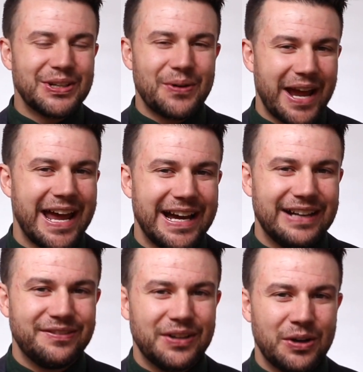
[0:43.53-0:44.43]
don't
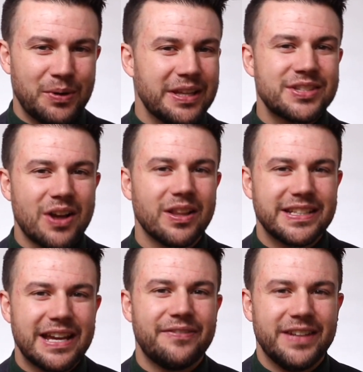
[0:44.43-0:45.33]
have a really
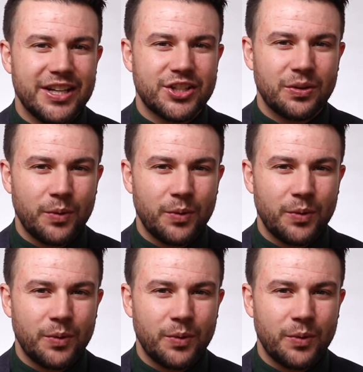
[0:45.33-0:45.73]
solid definition,